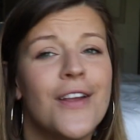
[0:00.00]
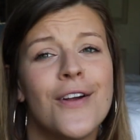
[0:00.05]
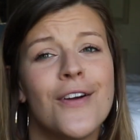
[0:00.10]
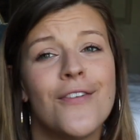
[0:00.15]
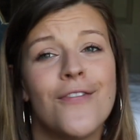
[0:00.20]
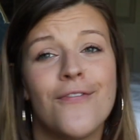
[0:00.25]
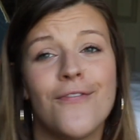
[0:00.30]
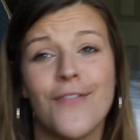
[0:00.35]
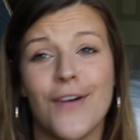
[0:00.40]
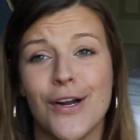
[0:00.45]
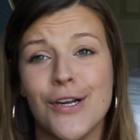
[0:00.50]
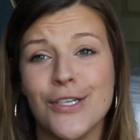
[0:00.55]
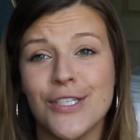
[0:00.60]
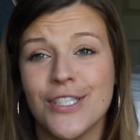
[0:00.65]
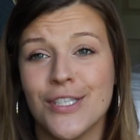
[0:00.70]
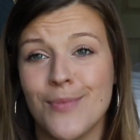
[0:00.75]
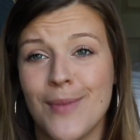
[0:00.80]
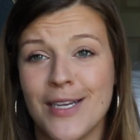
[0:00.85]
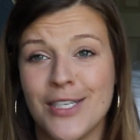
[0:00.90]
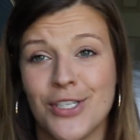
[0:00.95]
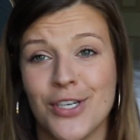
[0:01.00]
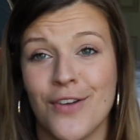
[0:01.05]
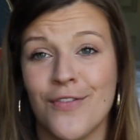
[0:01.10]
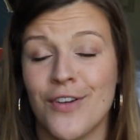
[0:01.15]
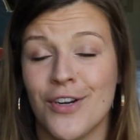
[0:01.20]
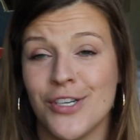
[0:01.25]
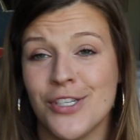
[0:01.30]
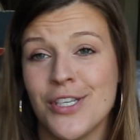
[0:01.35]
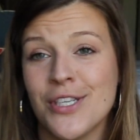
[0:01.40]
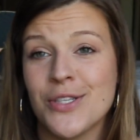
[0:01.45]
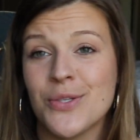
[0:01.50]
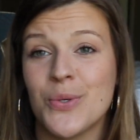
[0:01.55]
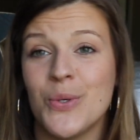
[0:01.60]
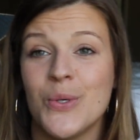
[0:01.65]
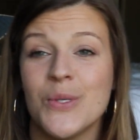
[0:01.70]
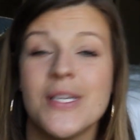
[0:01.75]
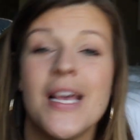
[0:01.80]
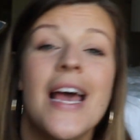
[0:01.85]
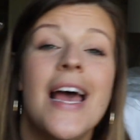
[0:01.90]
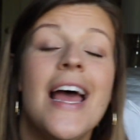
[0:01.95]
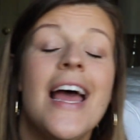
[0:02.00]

your first semester of nursing schools,